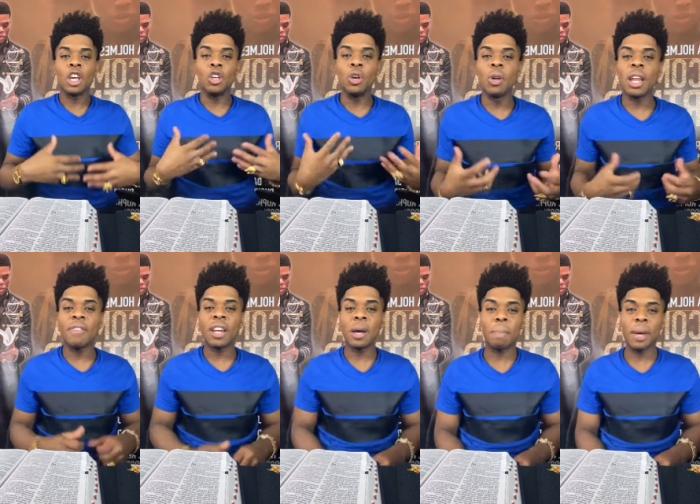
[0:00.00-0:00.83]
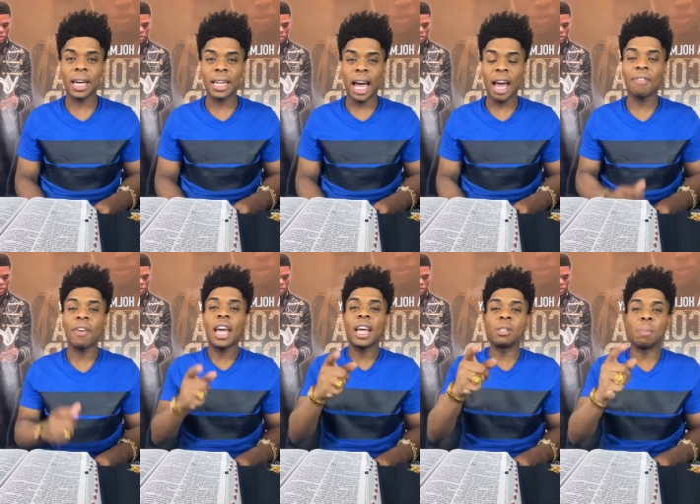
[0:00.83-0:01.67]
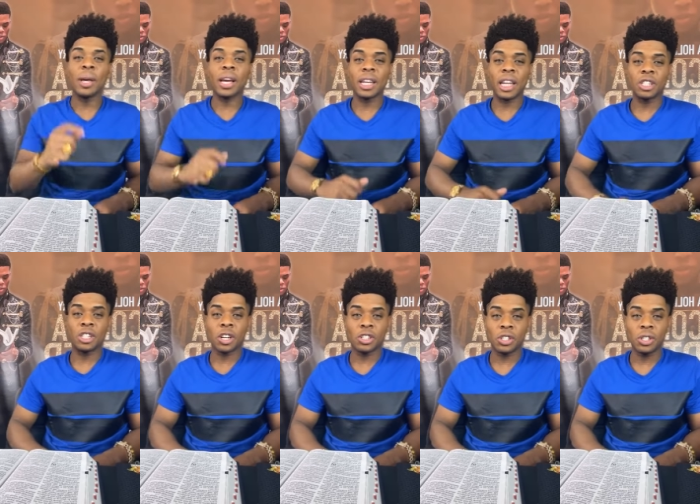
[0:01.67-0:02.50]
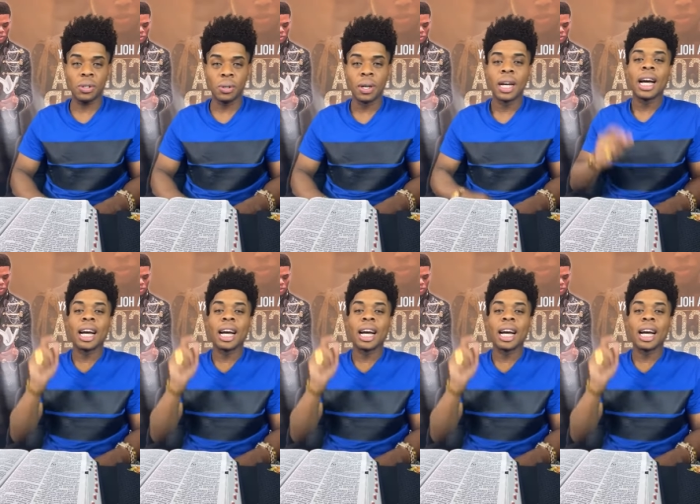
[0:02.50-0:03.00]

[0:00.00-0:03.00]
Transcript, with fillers: you living a big life is bigger than just you.